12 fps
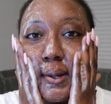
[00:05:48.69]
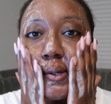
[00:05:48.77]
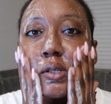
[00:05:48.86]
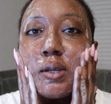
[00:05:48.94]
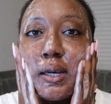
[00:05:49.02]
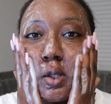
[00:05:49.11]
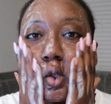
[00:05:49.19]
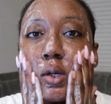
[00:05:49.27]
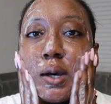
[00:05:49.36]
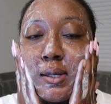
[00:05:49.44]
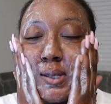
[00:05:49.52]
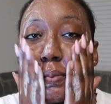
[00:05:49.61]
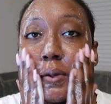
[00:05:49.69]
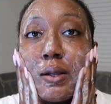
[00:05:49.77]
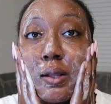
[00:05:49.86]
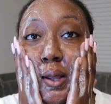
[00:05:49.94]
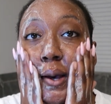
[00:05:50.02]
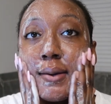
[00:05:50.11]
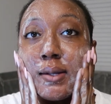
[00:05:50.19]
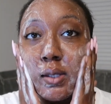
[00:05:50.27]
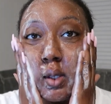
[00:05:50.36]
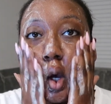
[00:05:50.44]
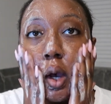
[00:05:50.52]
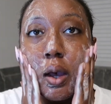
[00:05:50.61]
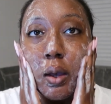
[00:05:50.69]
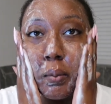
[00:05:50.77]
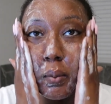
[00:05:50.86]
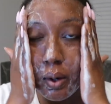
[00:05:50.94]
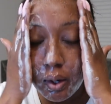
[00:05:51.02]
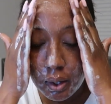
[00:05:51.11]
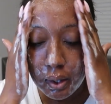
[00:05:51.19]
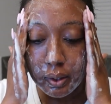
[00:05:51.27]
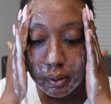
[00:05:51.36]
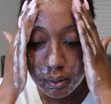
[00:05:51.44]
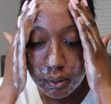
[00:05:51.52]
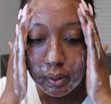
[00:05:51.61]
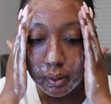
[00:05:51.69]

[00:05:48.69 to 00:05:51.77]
So I spent a lot of time on